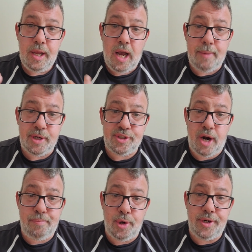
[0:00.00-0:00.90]
I'm going to
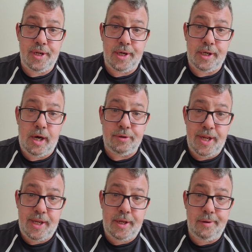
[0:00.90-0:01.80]
start putting a
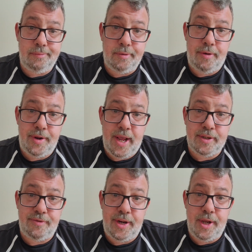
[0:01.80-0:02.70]
link on the
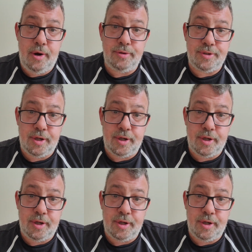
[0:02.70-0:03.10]
next videos,